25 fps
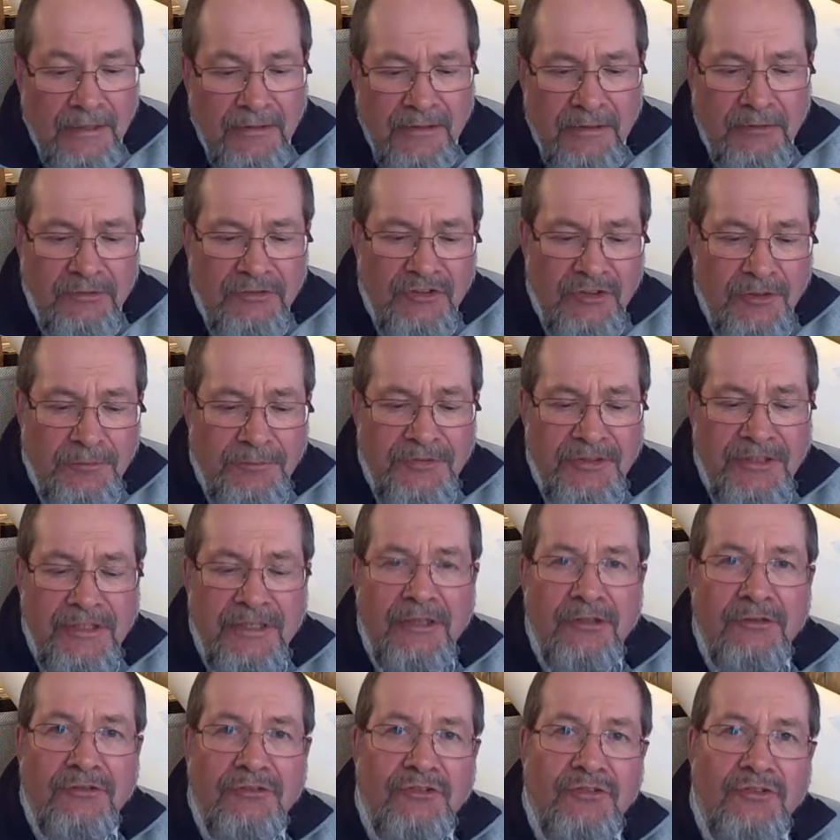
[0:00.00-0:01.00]
There was something
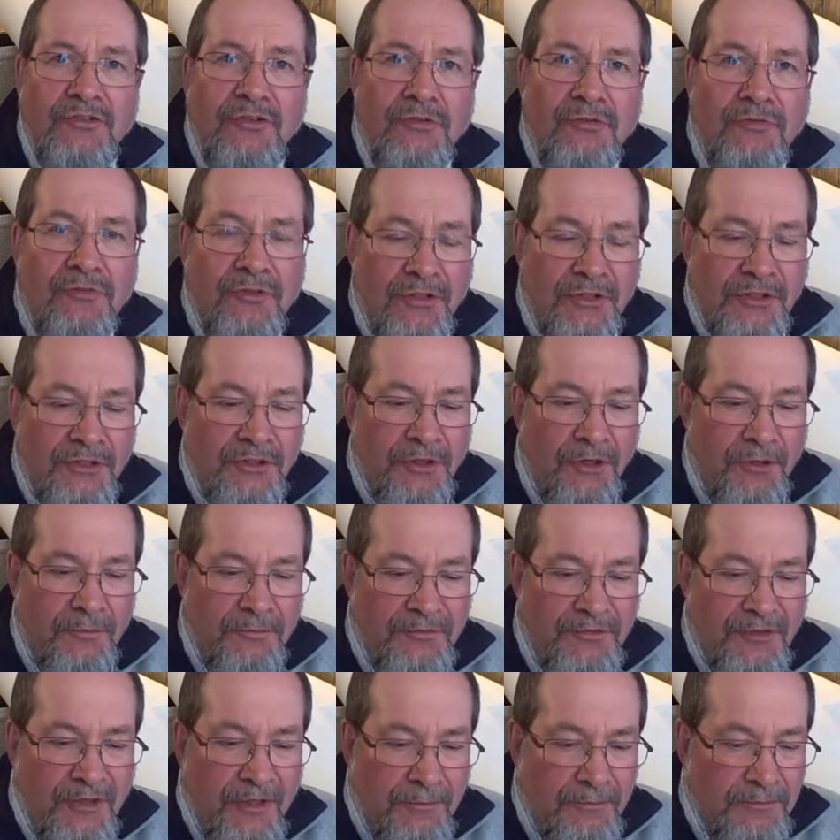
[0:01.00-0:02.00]
else too that
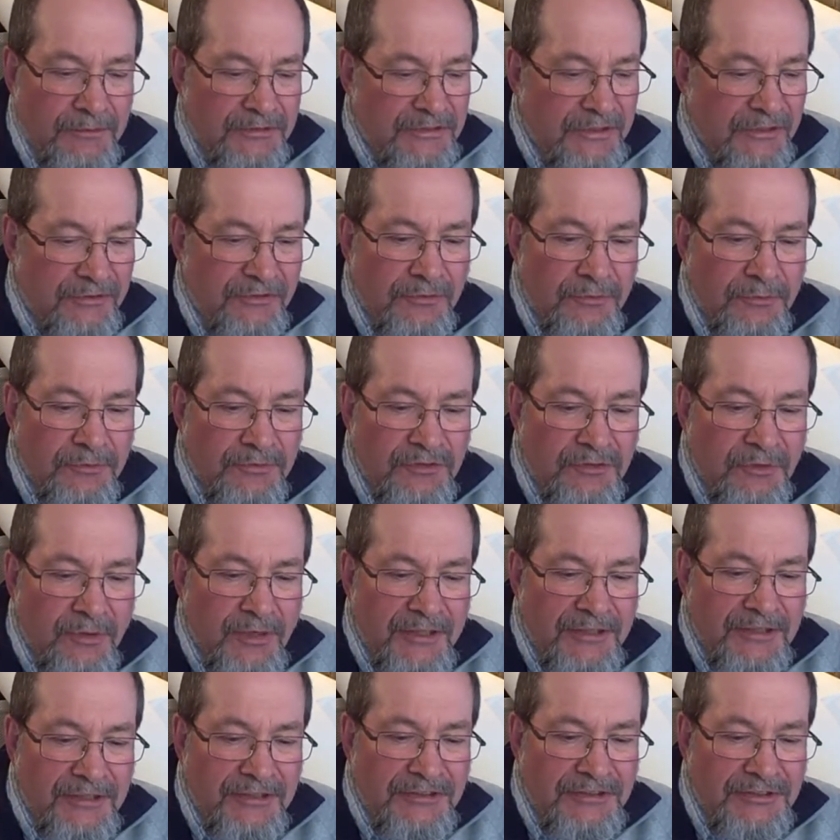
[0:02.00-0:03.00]
cropped up, which I thought was
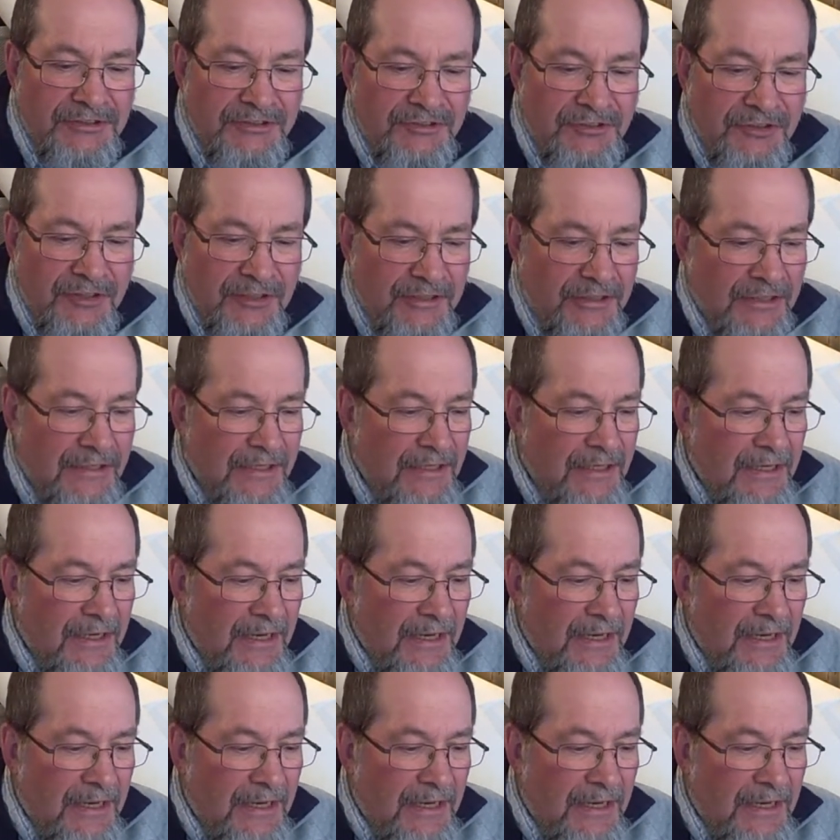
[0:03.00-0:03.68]
quite interesting,